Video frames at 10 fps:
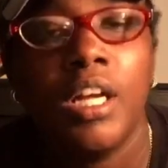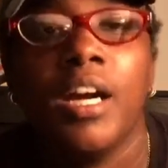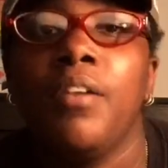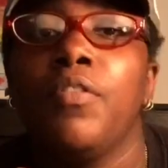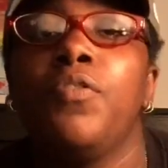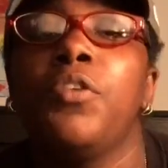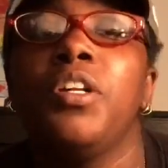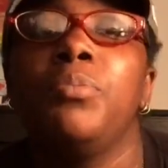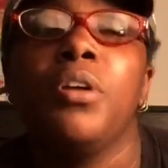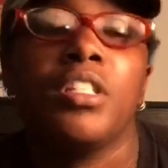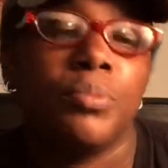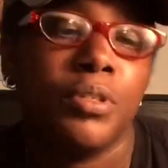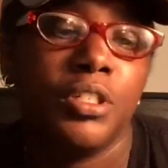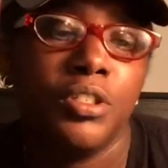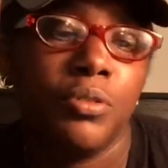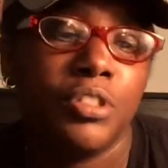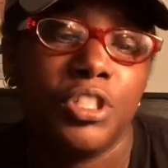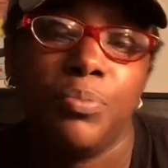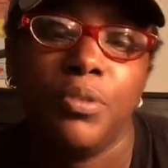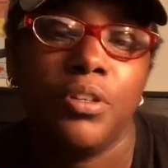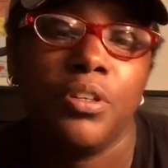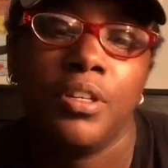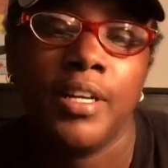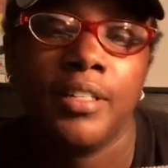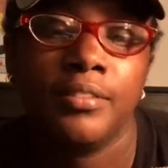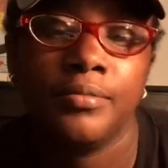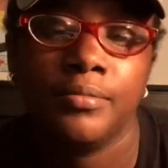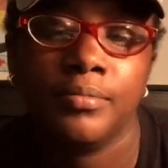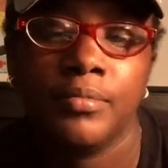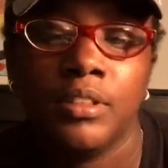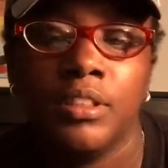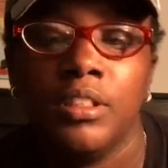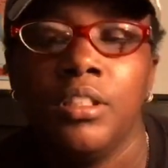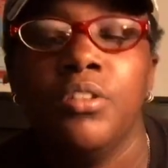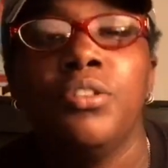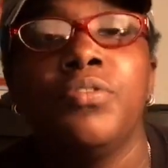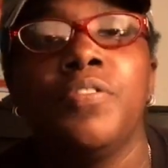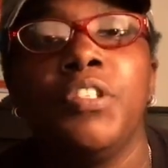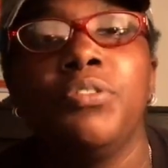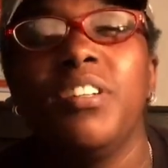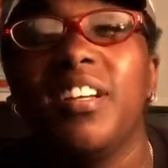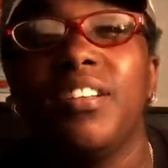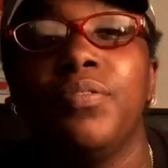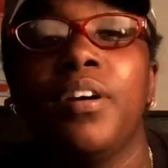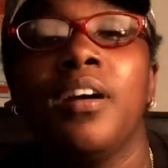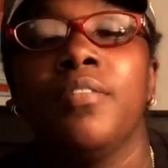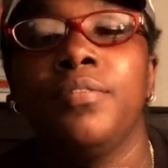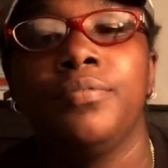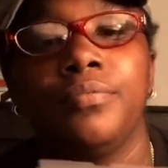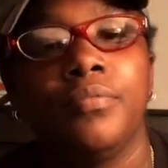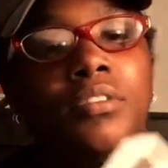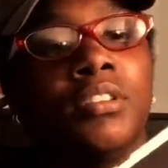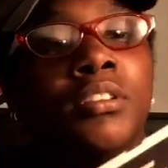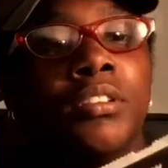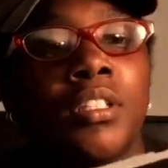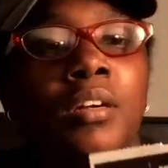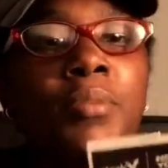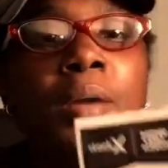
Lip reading: I got them for 40 bucks, but you know, with shipping and all that, it was $53.95. I'm